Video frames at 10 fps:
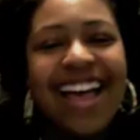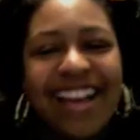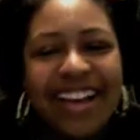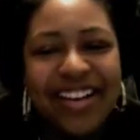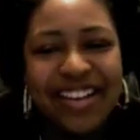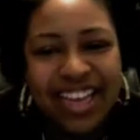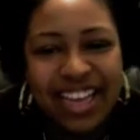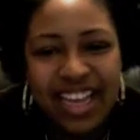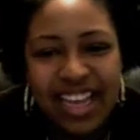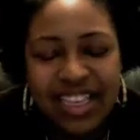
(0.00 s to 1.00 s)
Okay,
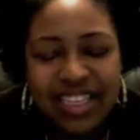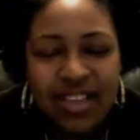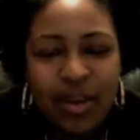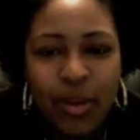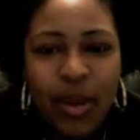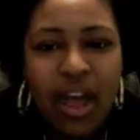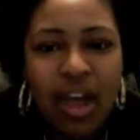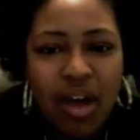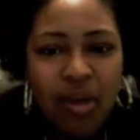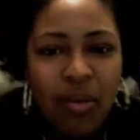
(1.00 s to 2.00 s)
so
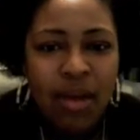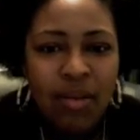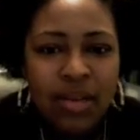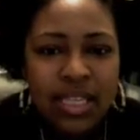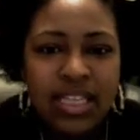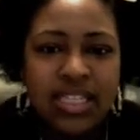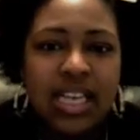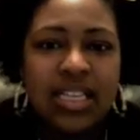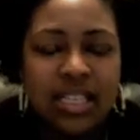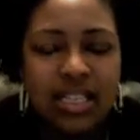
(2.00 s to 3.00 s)
what I would
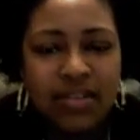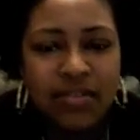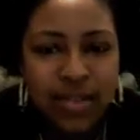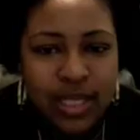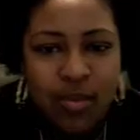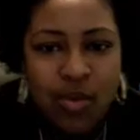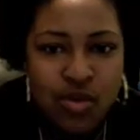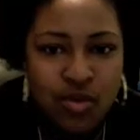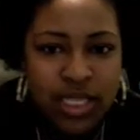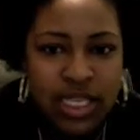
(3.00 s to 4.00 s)
suggest for someone who
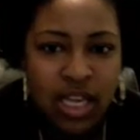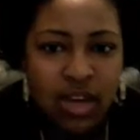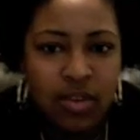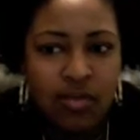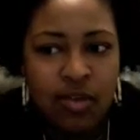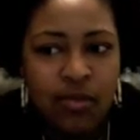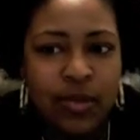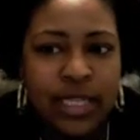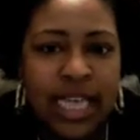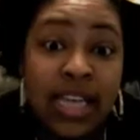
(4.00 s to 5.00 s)
wants to get on a raw food
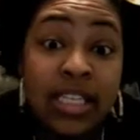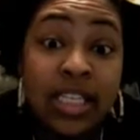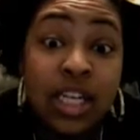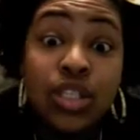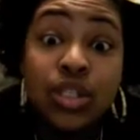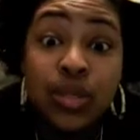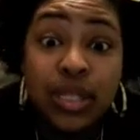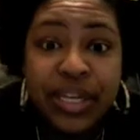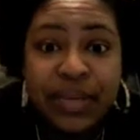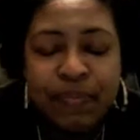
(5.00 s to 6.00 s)
diet is start juicing.
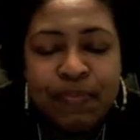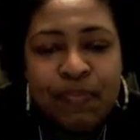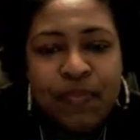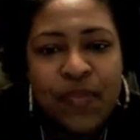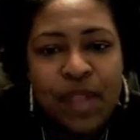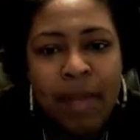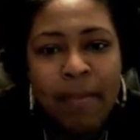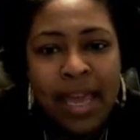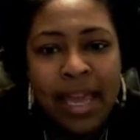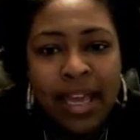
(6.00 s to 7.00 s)

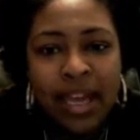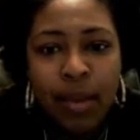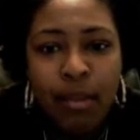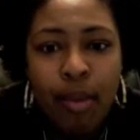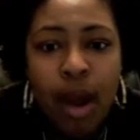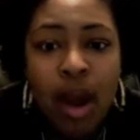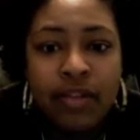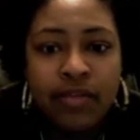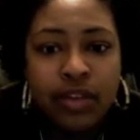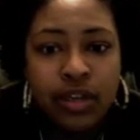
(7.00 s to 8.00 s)
Make
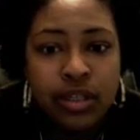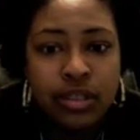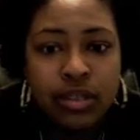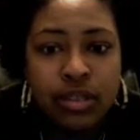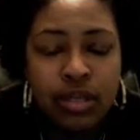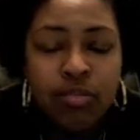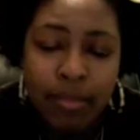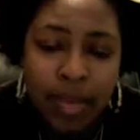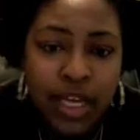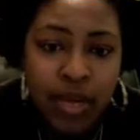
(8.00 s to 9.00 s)

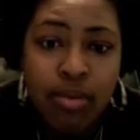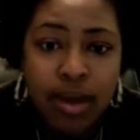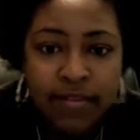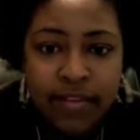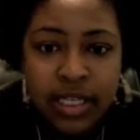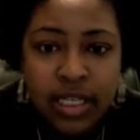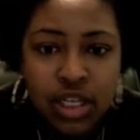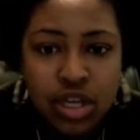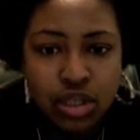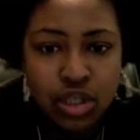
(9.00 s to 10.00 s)
your breakfast
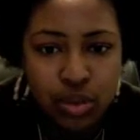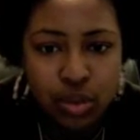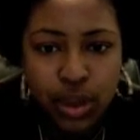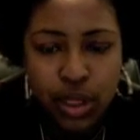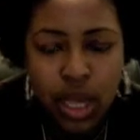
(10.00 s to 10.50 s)
your juice.